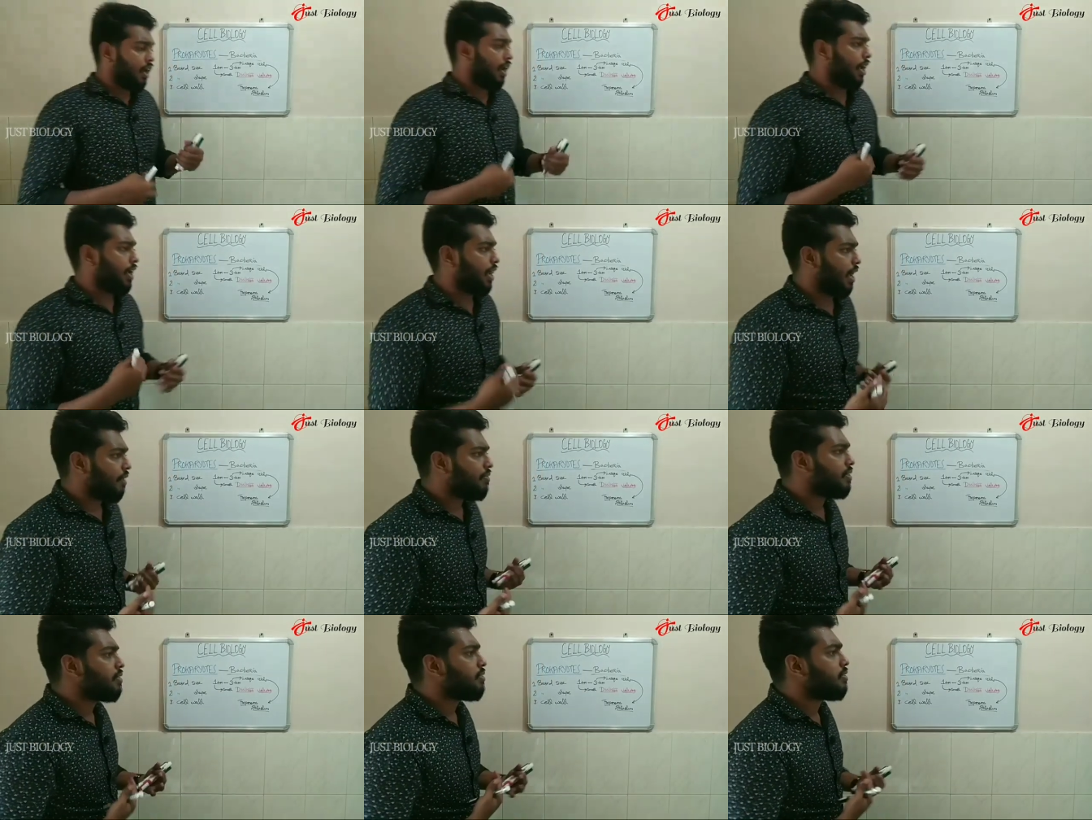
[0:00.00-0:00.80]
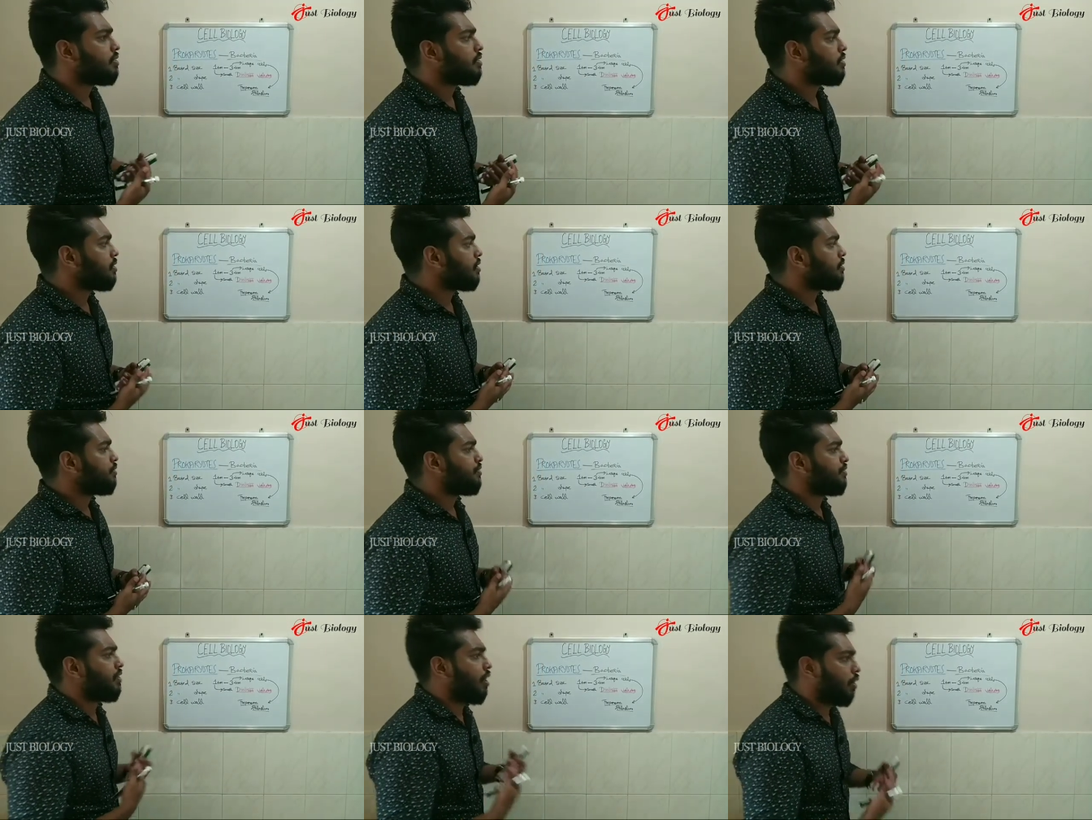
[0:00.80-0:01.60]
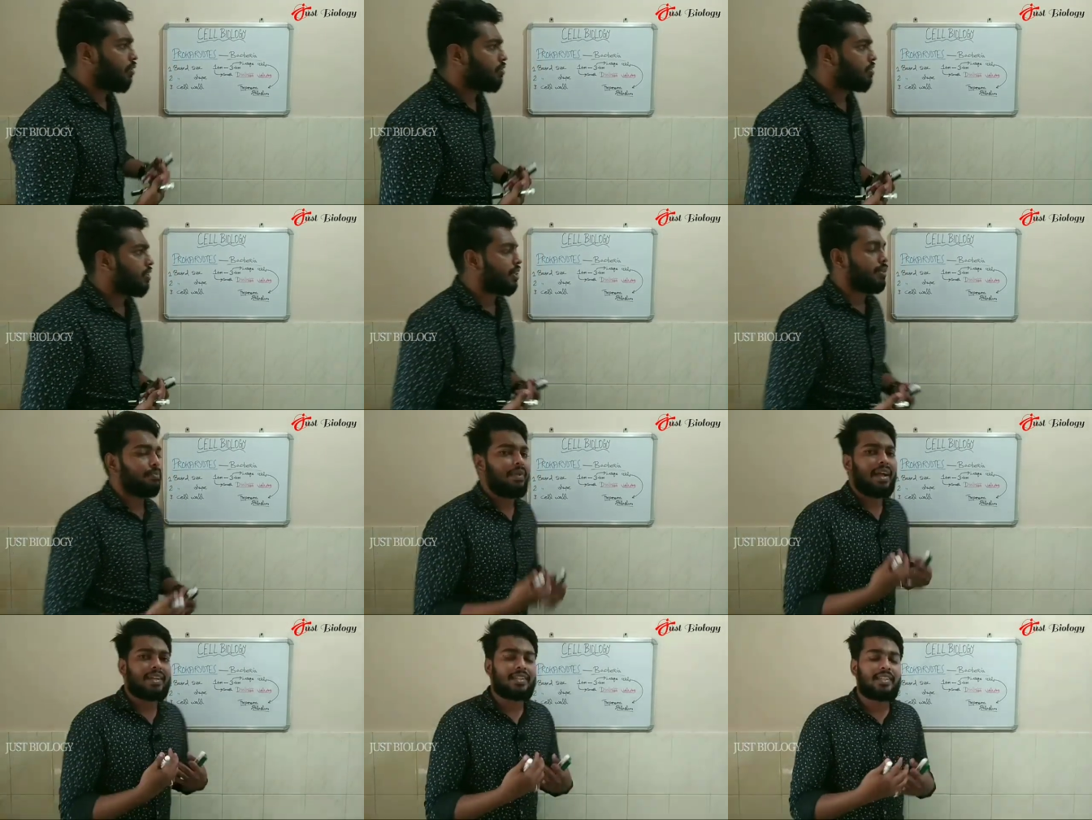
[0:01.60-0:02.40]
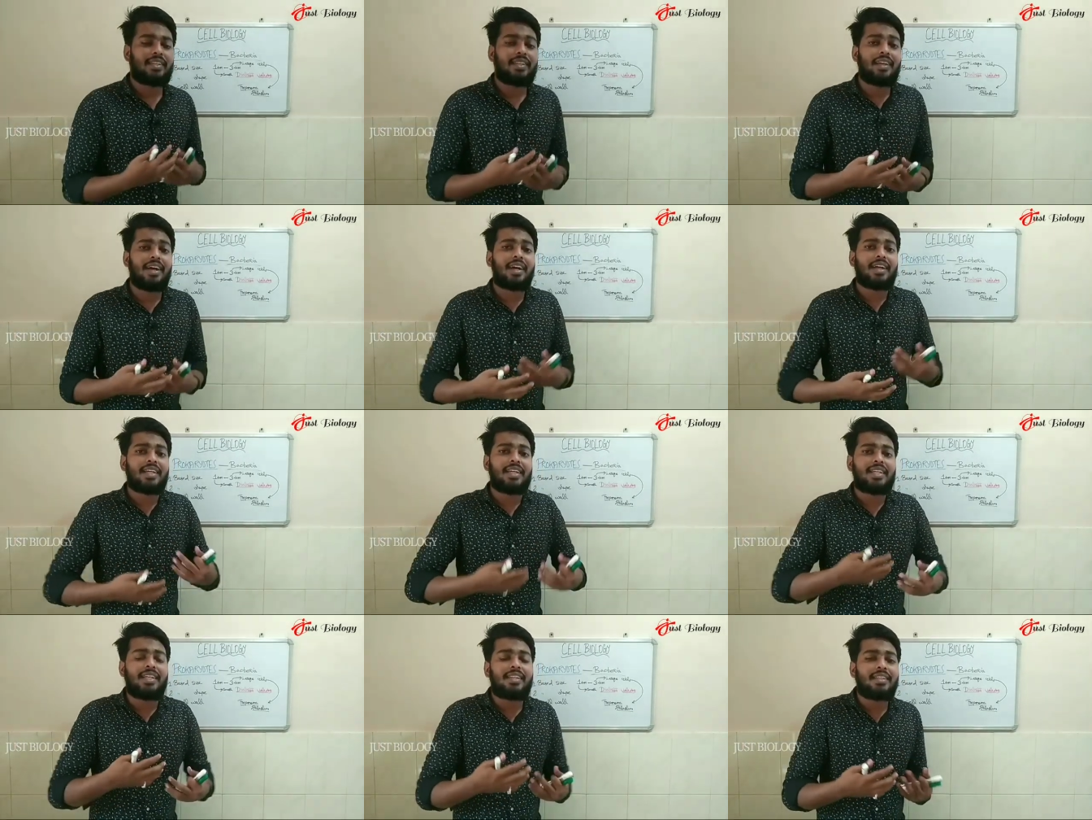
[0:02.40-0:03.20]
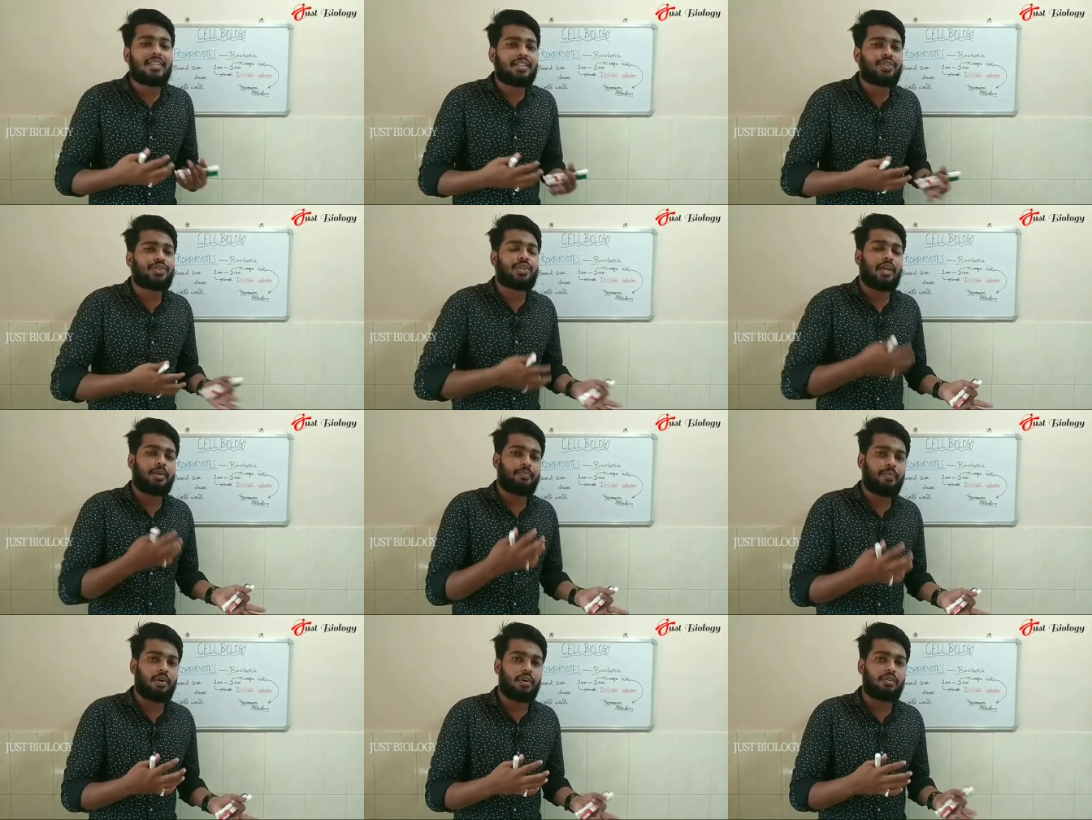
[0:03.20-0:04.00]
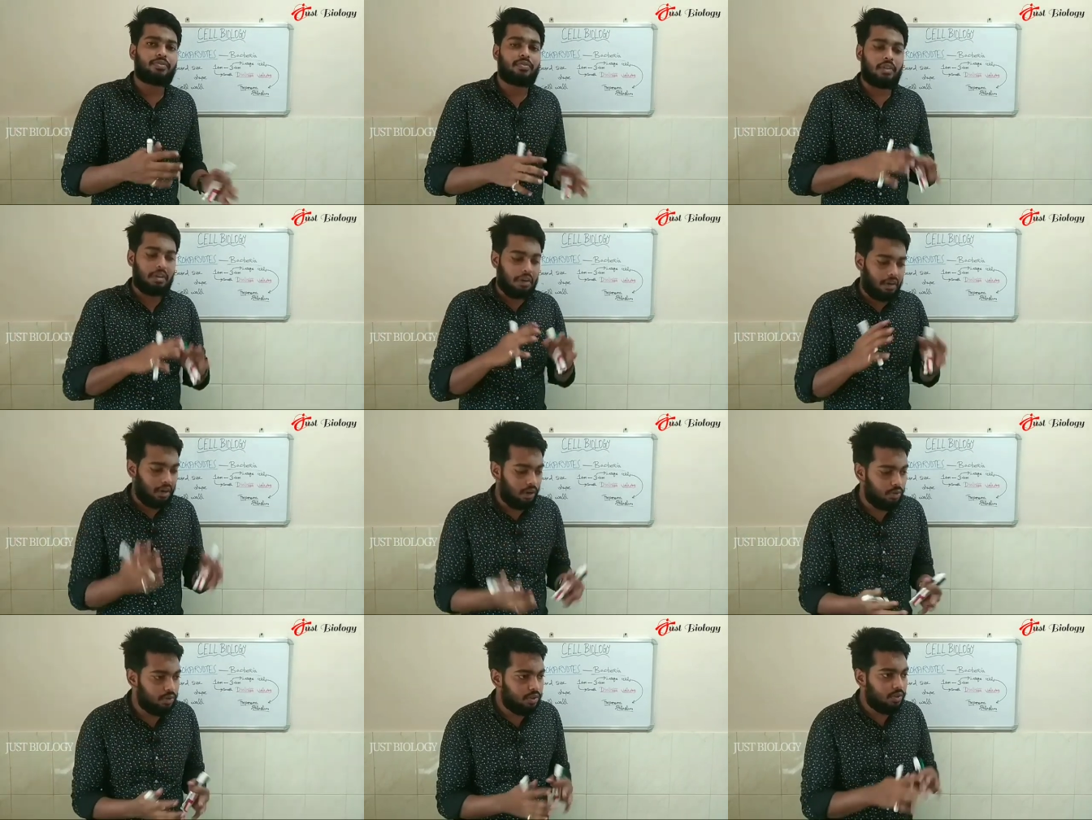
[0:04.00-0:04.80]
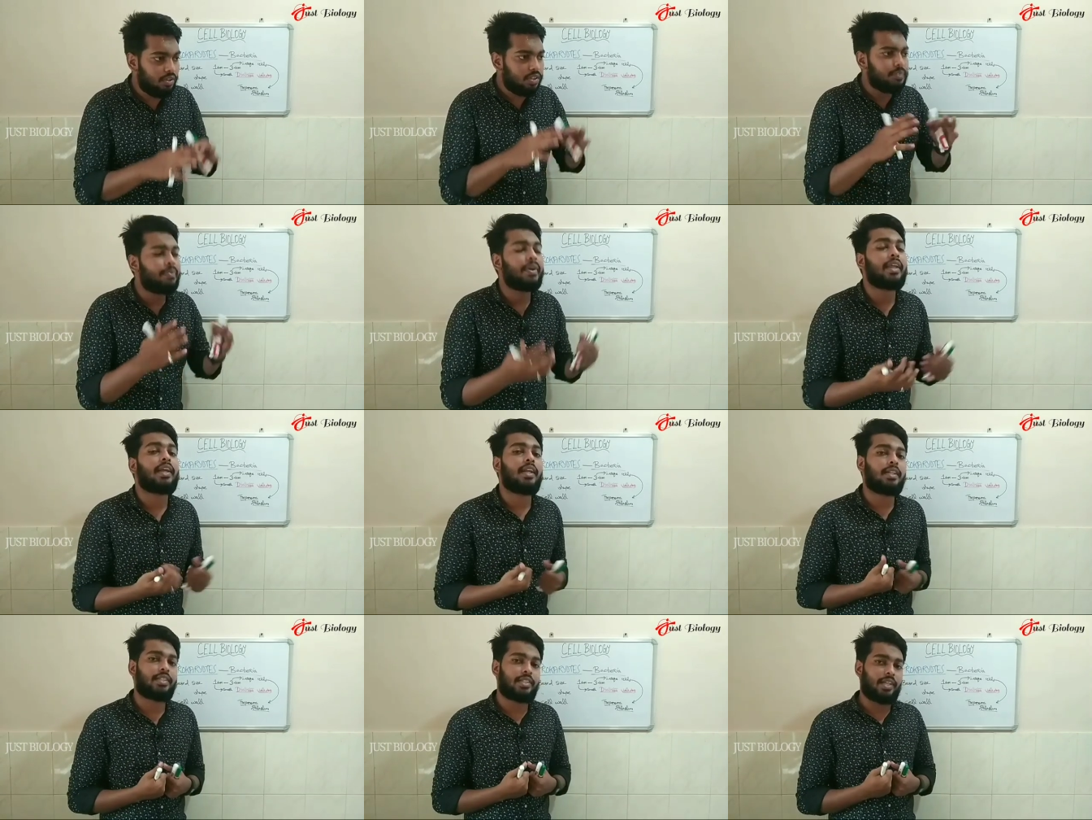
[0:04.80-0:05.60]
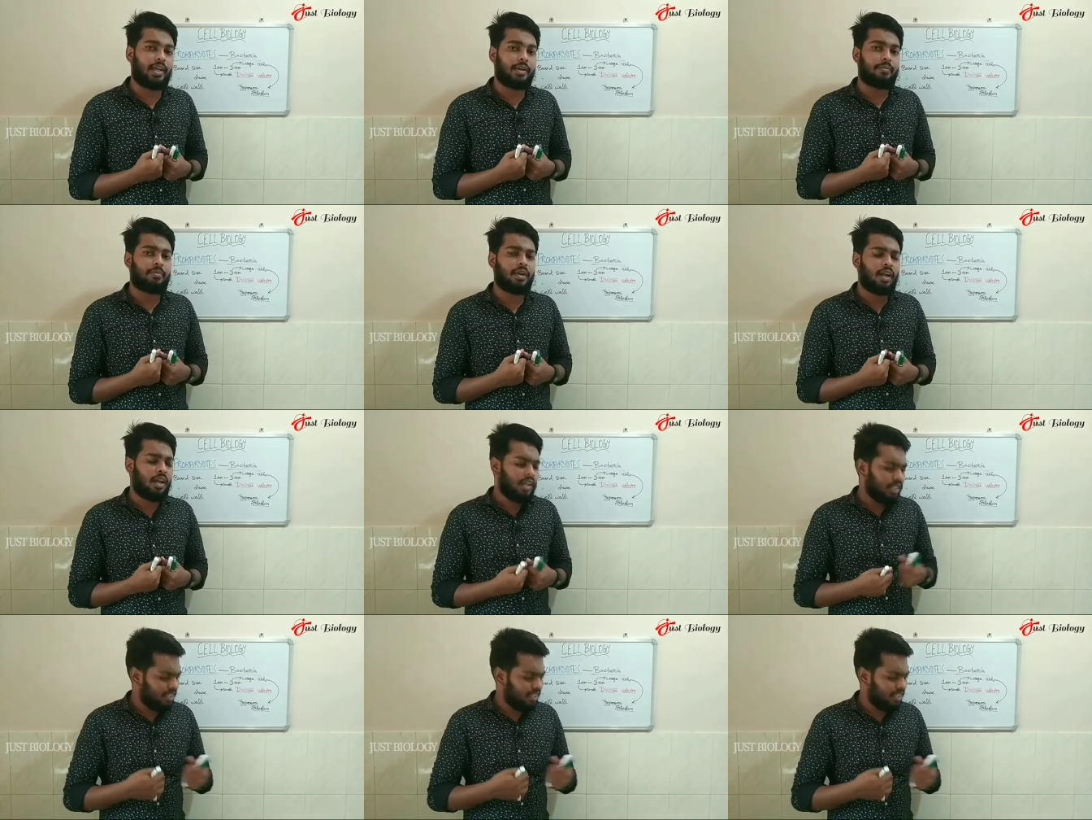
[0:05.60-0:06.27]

I have found that bacteria in the shape of a round or spherical shape.